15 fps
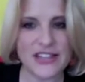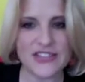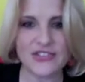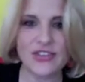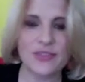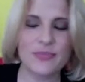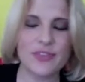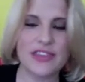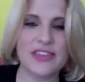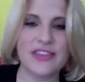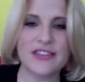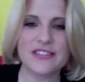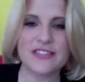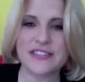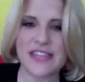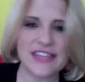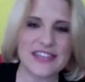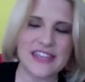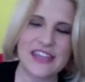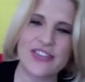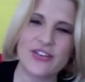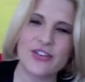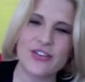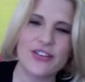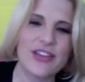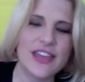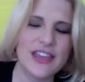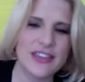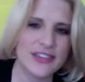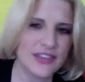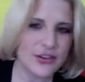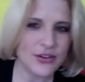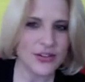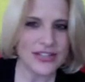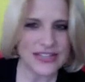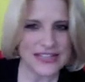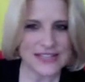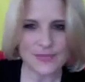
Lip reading: all the players get together. They're a nice,